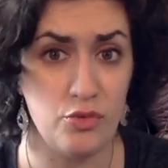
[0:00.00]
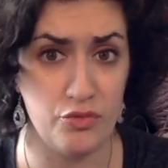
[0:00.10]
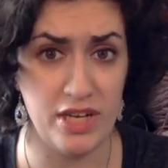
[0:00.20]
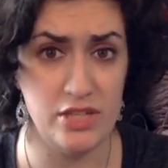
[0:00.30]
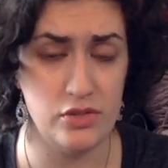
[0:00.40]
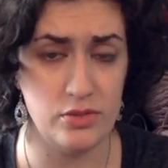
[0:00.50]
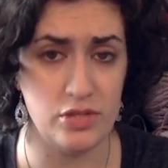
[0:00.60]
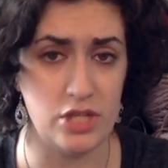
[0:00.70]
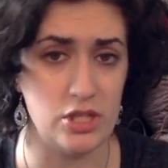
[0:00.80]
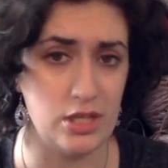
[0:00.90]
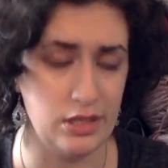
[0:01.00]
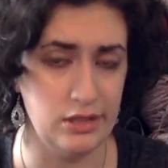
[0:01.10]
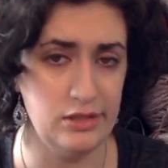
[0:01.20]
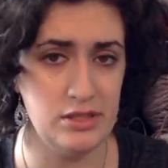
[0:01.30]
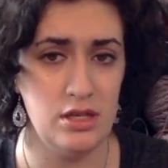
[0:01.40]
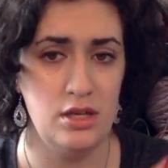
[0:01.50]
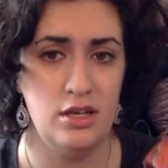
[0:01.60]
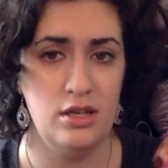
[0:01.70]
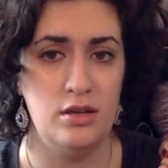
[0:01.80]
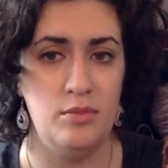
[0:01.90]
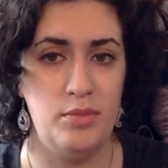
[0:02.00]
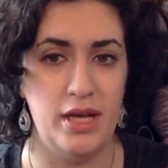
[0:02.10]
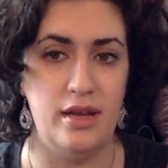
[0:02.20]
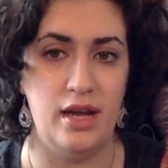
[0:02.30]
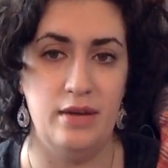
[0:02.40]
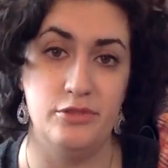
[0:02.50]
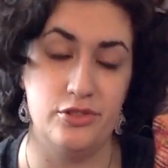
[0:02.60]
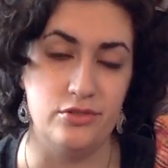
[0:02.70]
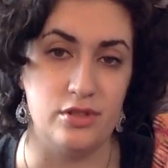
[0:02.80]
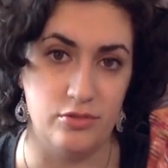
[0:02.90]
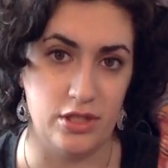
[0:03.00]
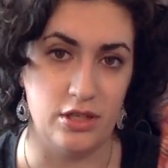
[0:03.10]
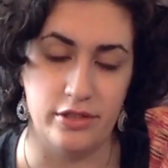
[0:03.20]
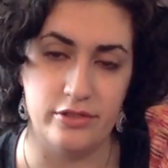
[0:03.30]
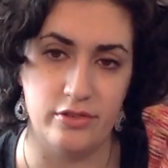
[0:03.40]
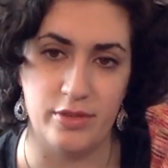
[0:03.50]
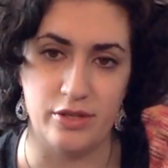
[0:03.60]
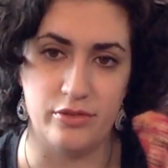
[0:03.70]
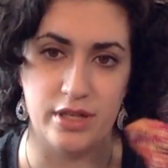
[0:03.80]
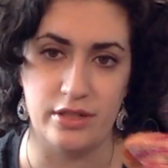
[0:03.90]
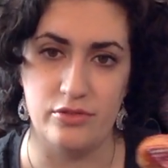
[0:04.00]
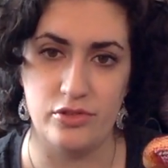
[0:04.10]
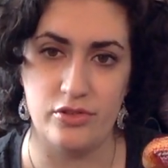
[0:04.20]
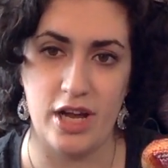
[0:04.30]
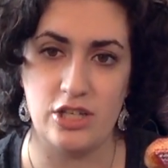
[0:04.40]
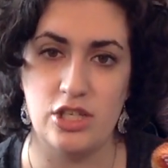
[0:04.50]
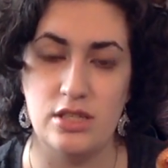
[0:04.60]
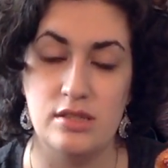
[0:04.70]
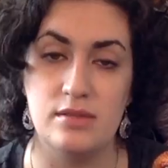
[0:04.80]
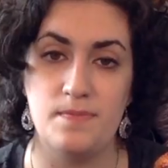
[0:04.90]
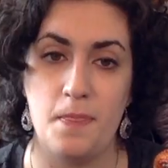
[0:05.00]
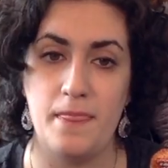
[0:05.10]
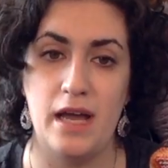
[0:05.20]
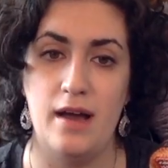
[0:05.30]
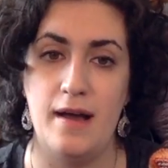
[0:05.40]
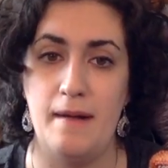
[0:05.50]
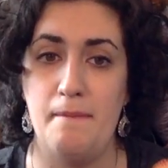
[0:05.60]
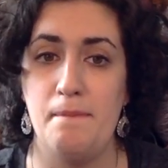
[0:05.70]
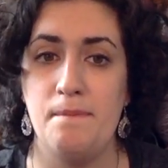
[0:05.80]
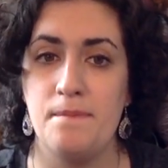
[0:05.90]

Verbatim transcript: ridge from changing colors, but I'm just using one color, so I'm ignoring those directions. Um,